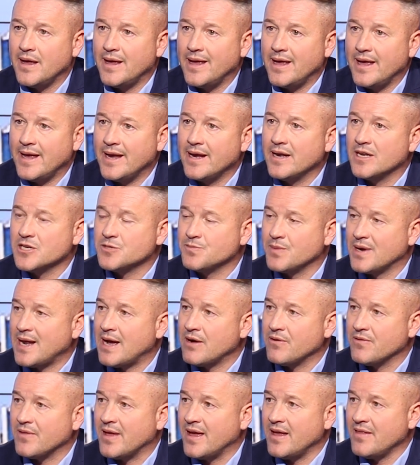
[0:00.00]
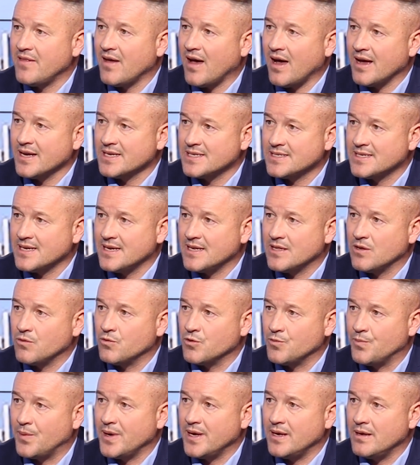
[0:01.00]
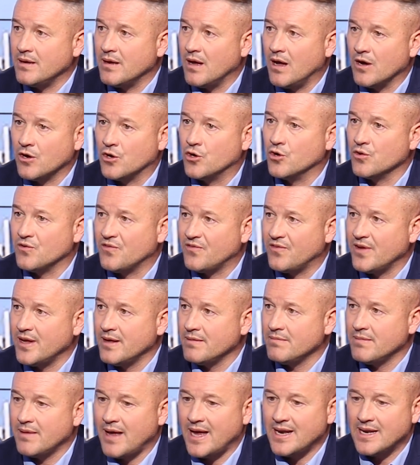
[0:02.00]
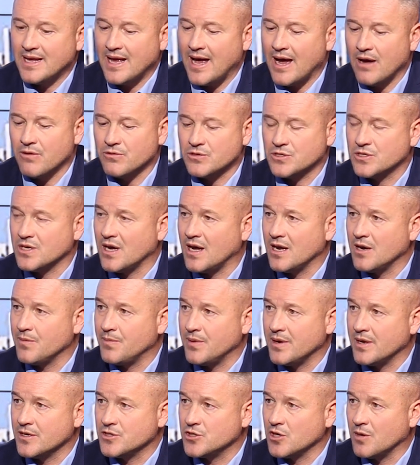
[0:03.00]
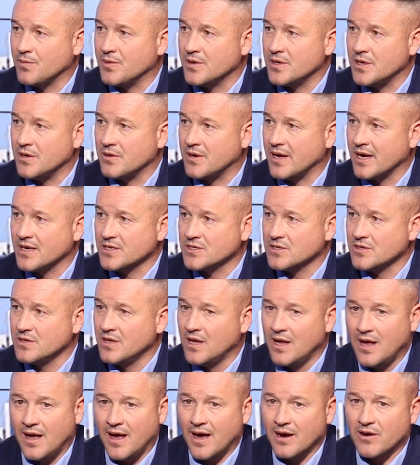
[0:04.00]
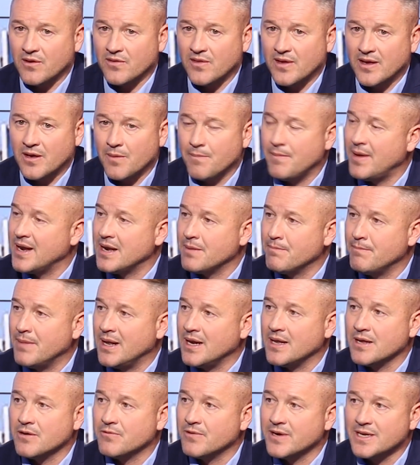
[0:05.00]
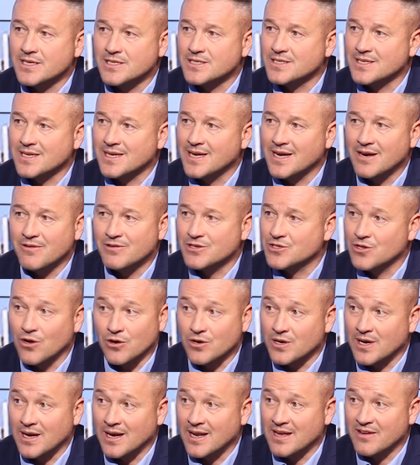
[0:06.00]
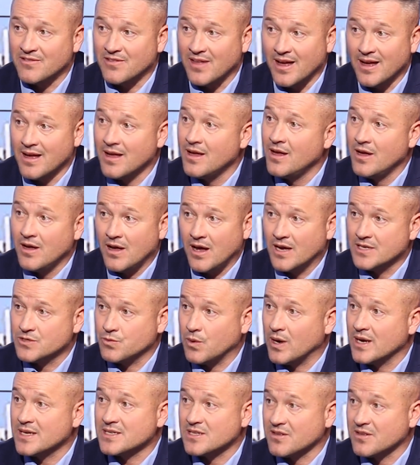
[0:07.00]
Englishman out there that I see that would be a good fit. Eddie Howe's tied up in a job at Newcastle. I could think of many million reasons a year he's not going to leave that, as well as